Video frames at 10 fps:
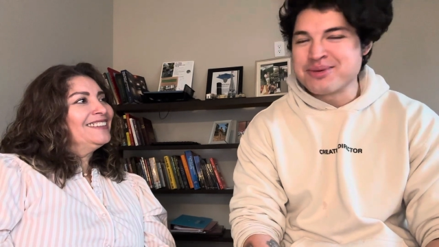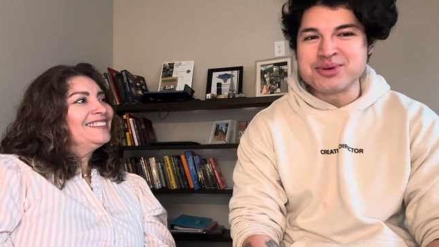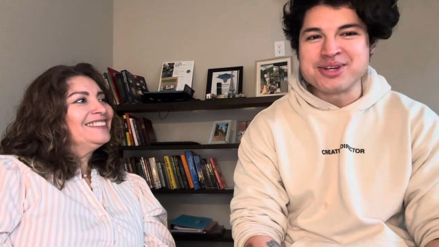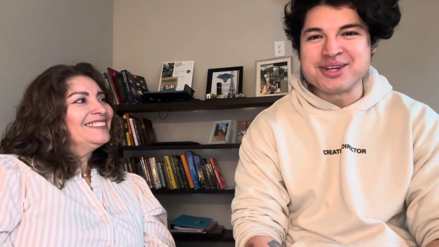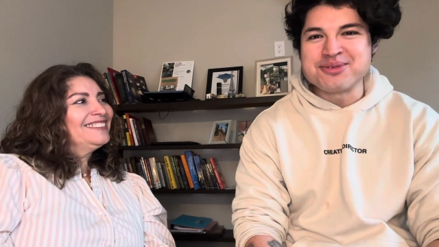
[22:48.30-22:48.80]
Speaker 1: able
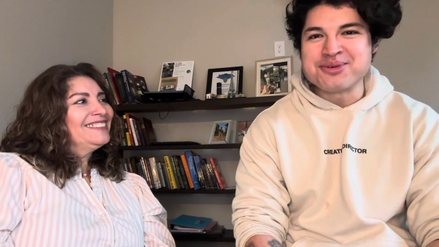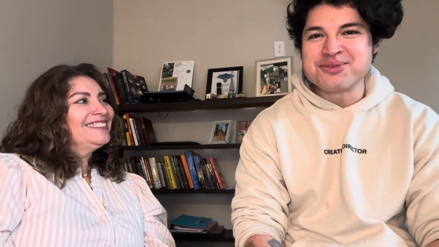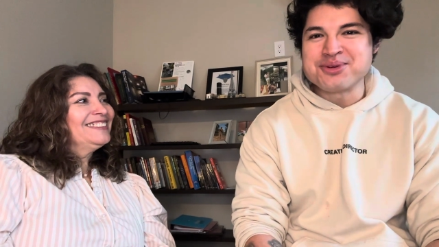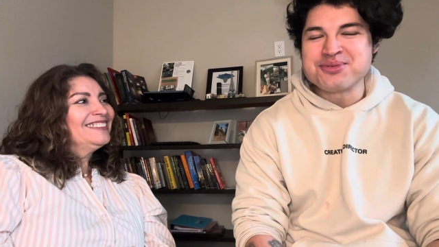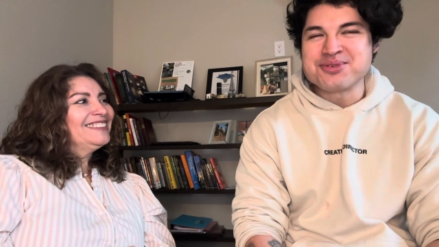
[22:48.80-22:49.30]
to interview
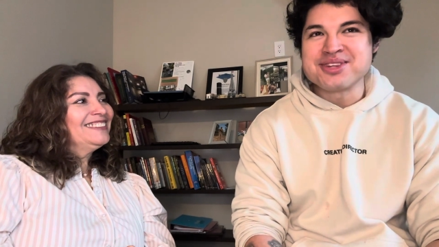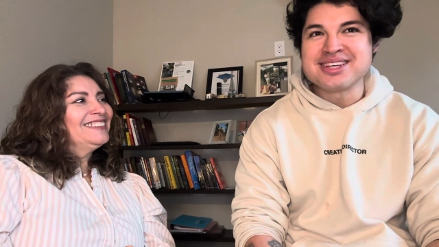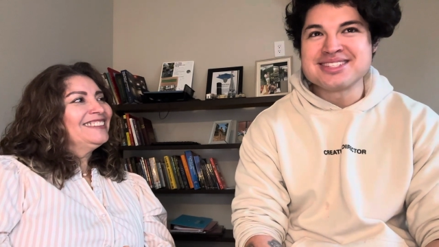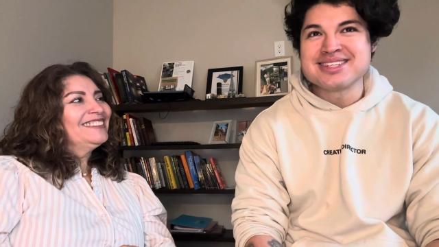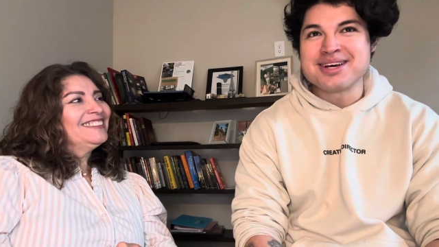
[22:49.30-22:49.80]
for you for
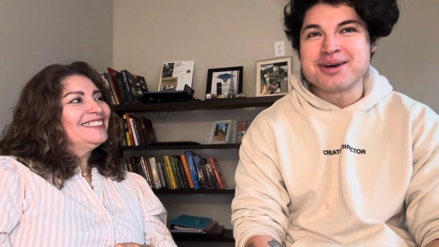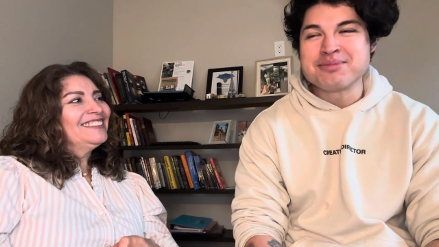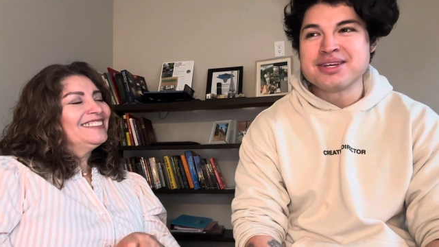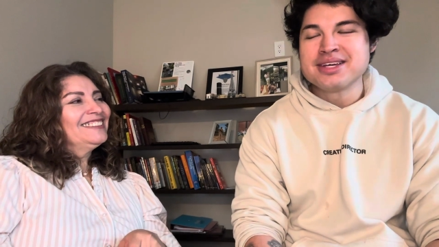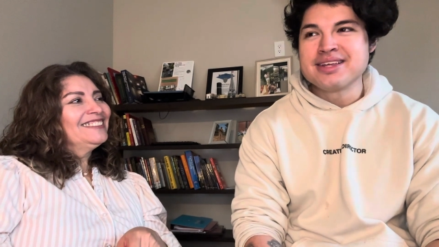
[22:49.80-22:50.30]
this. Um,
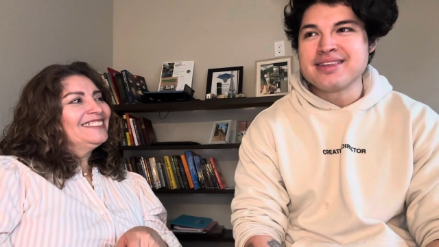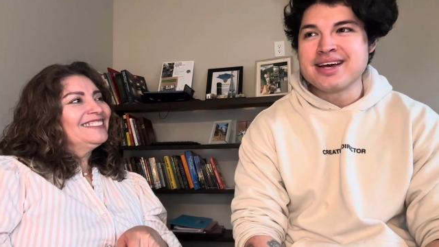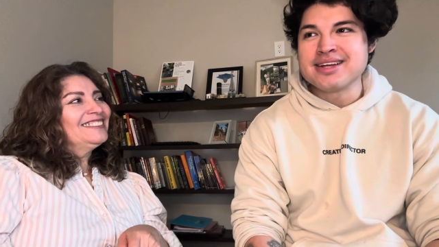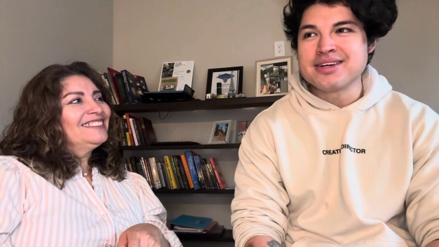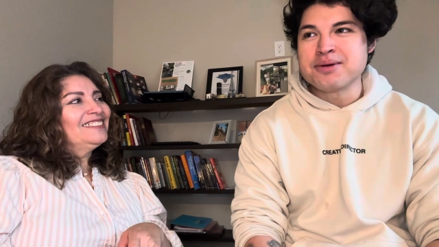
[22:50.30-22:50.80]

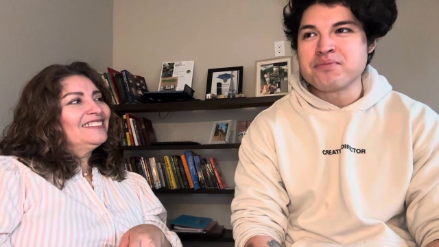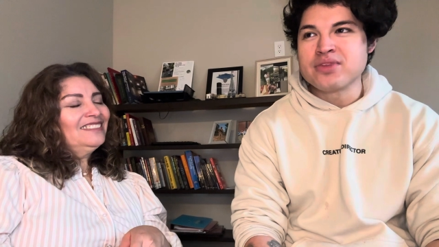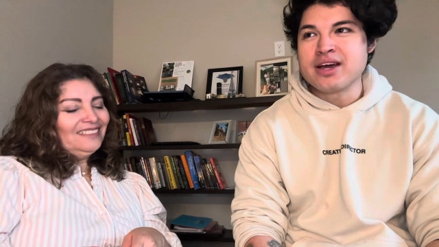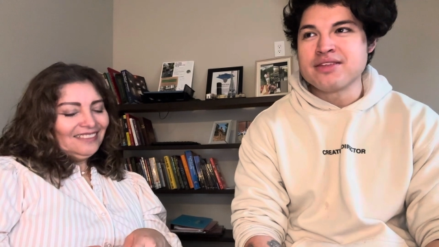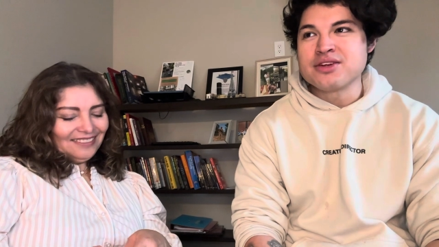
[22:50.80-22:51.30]
that um,
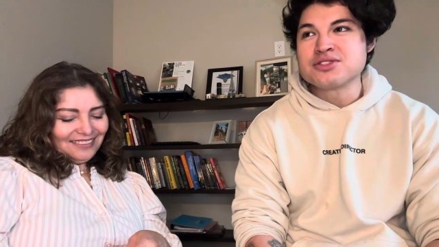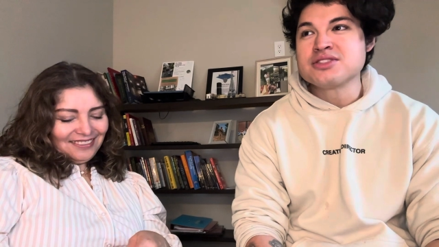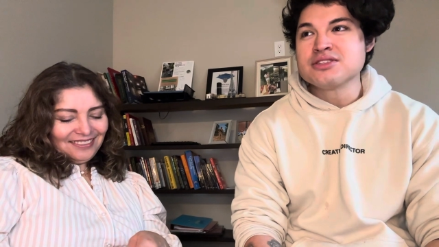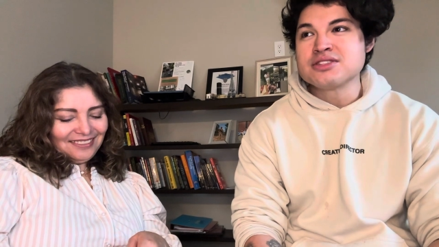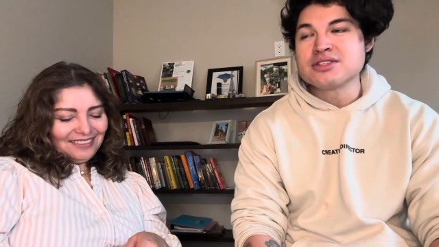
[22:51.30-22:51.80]
I, there's
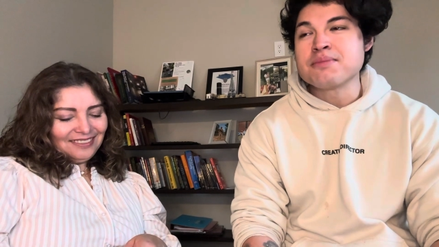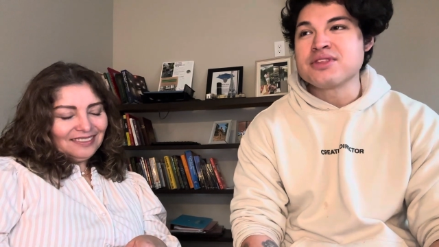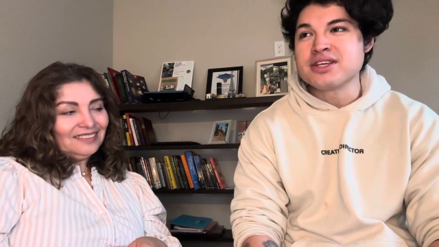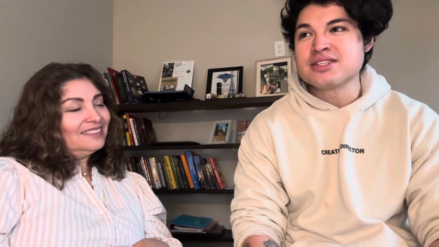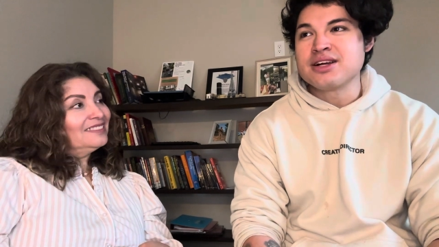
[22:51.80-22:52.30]
some
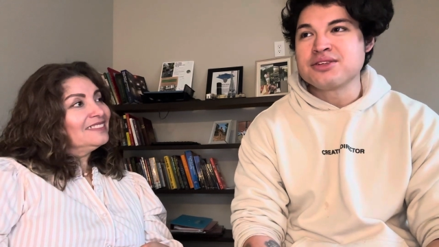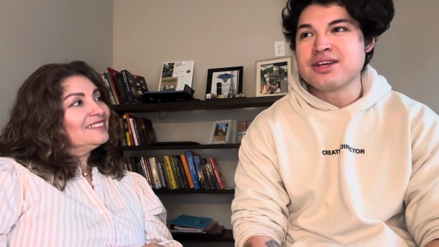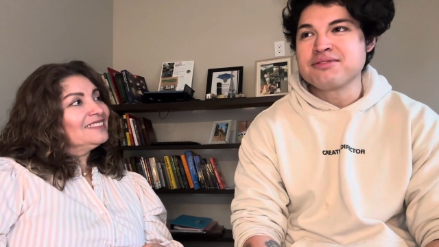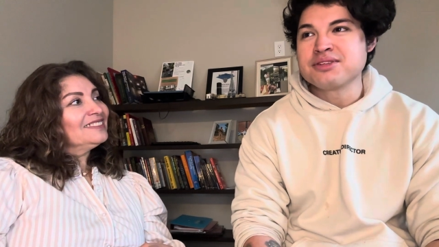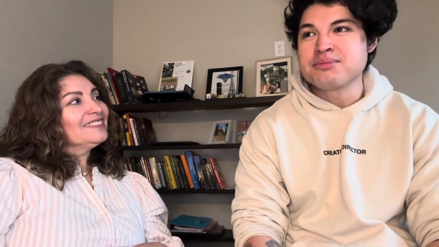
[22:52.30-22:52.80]
things that I'll
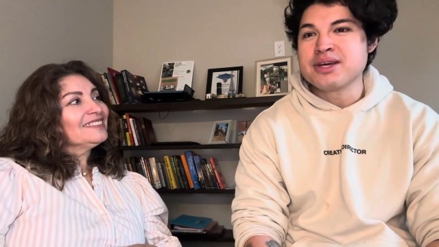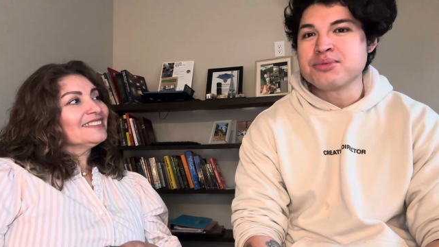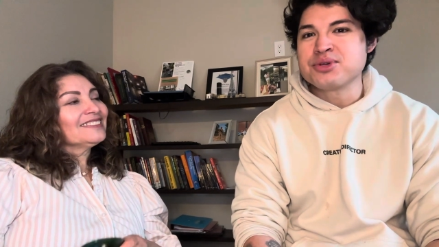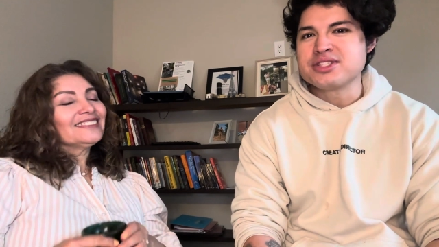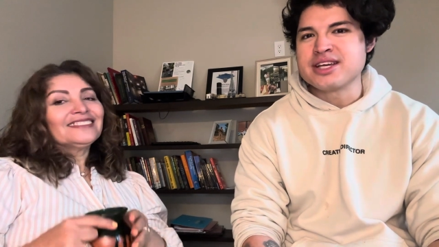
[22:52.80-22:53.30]
definitely be
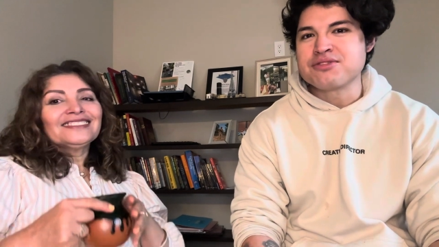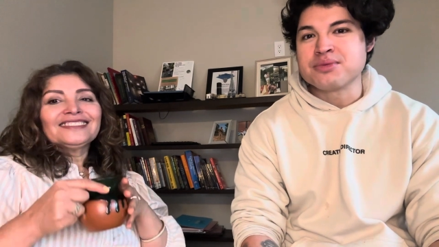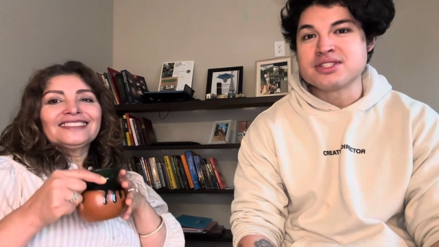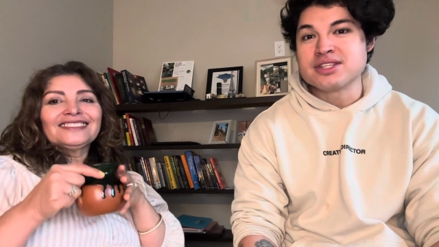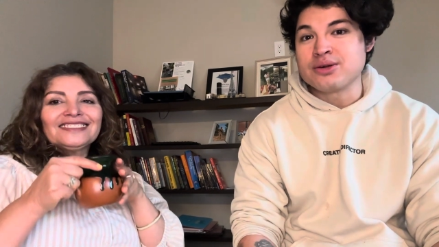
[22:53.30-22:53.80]
able to take from
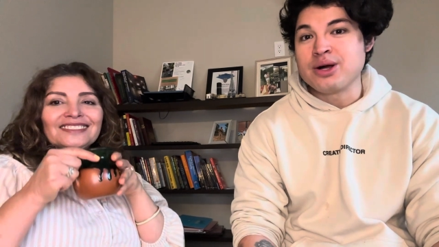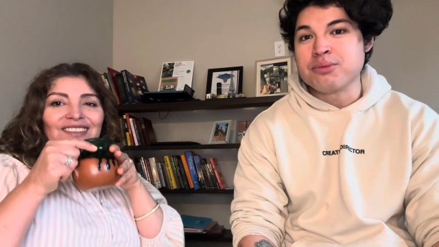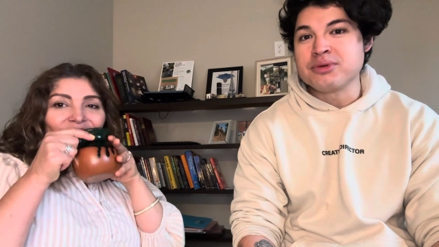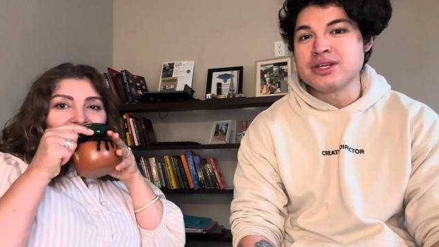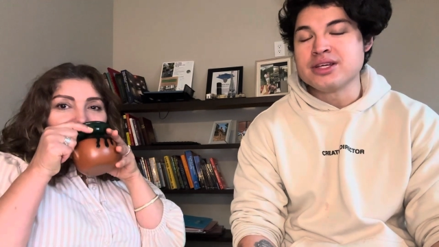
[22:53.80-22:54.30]
this that'll
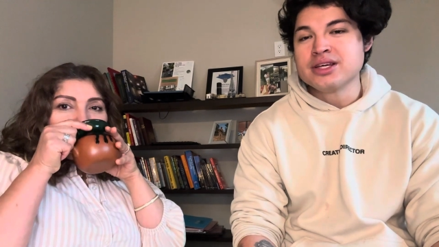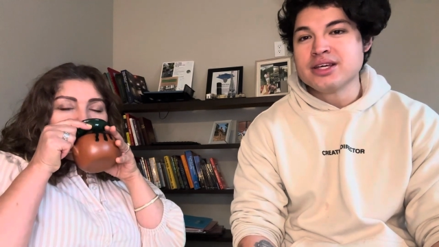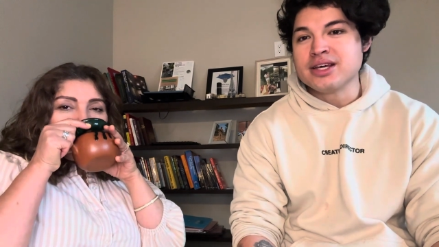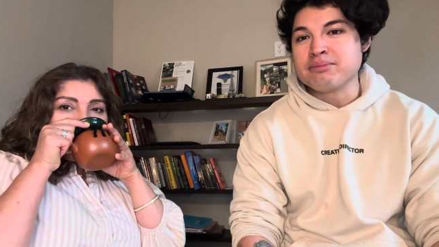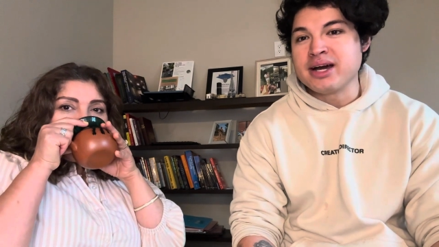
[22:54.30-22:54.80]
help me
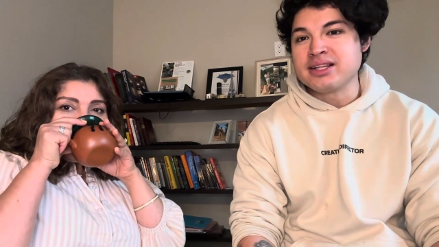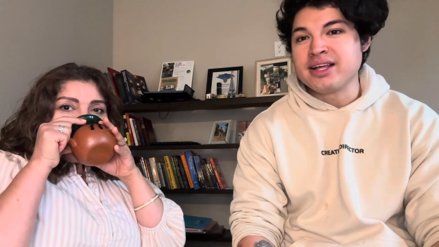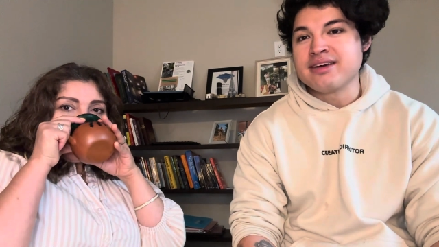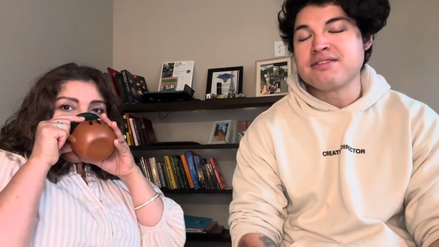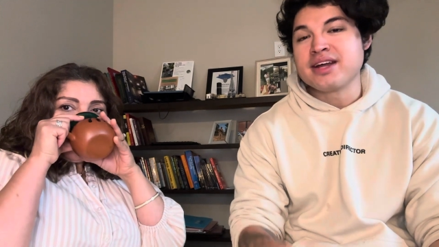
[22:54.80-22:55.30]
in my
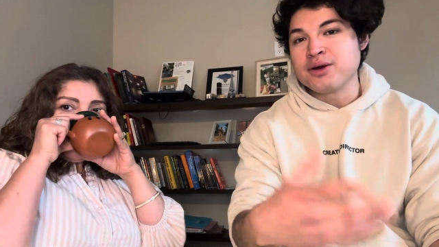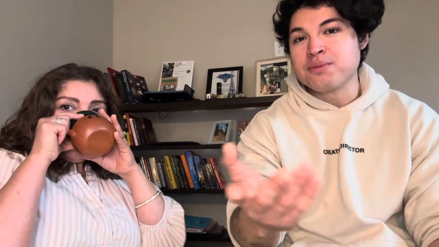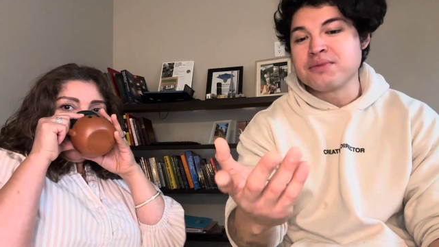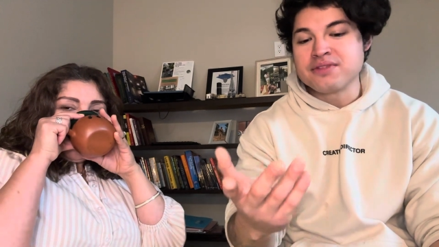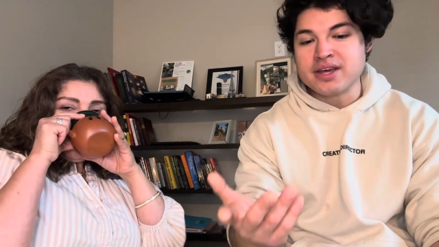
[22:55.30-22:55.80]
life, and I
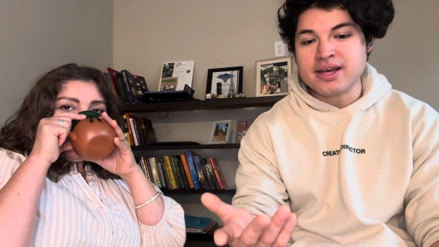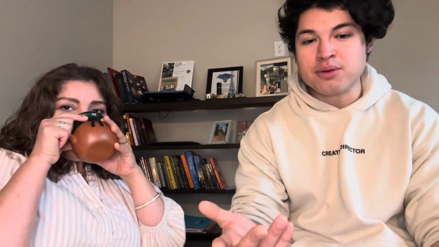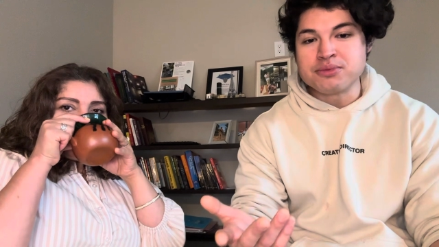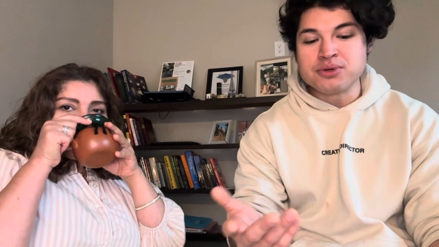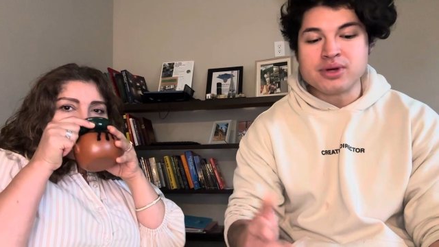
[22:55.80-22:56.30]
hope that they
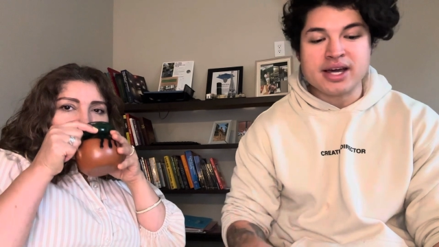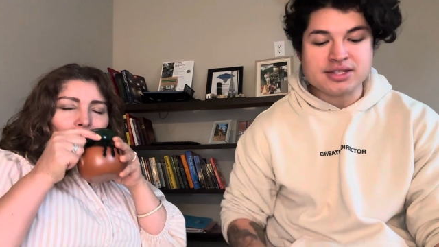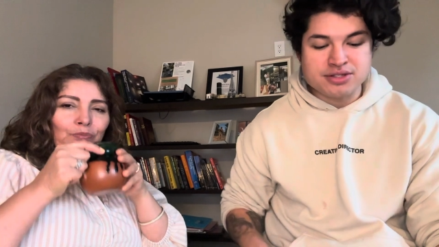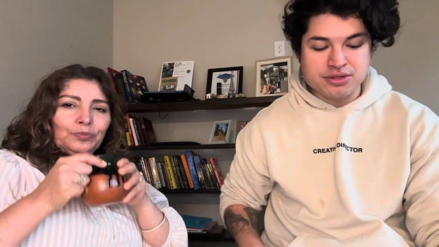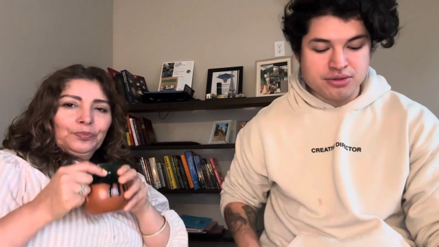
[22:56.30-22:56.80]
help you
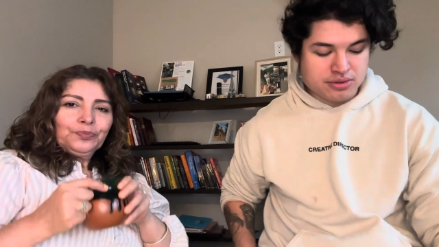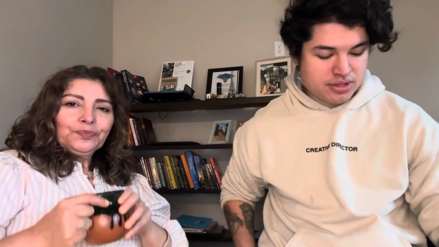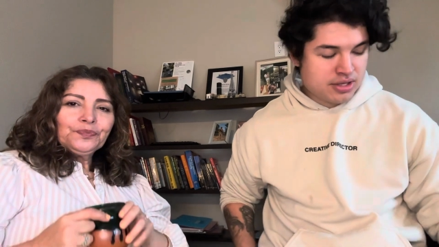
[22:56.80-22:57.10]
guys too.